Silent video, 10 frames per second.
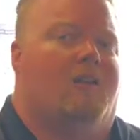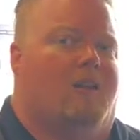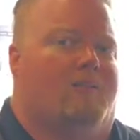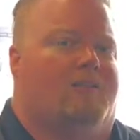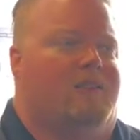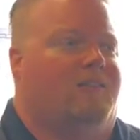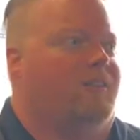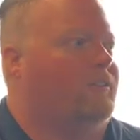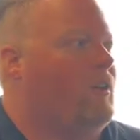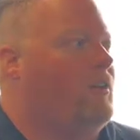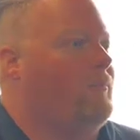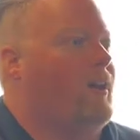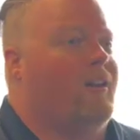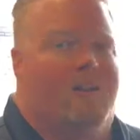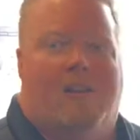Come see us, let's talk
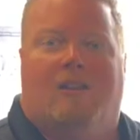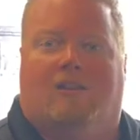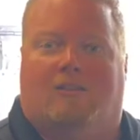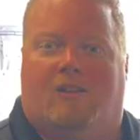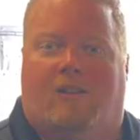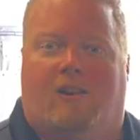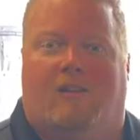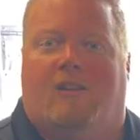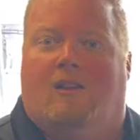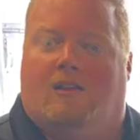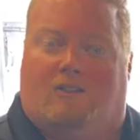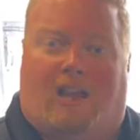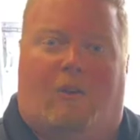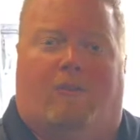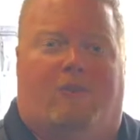about it, sit on it, see
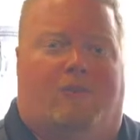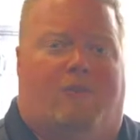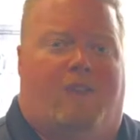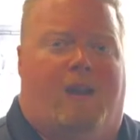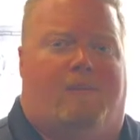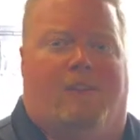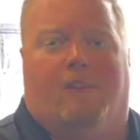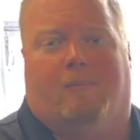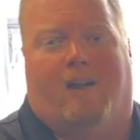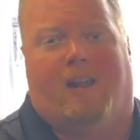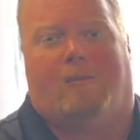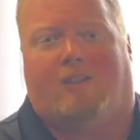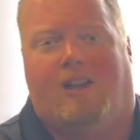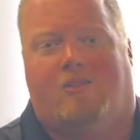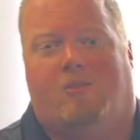how it fits the family. My name's
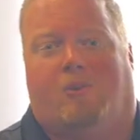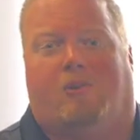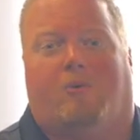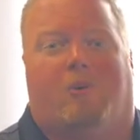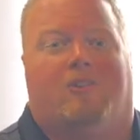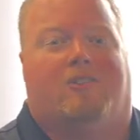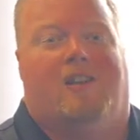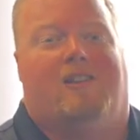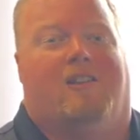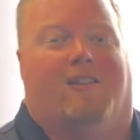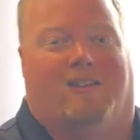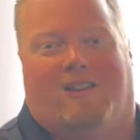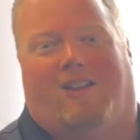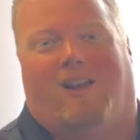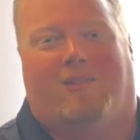Andrew, we look forward to seeing you and let's
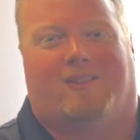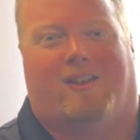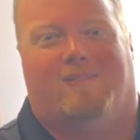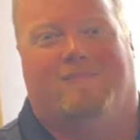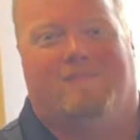take it outside.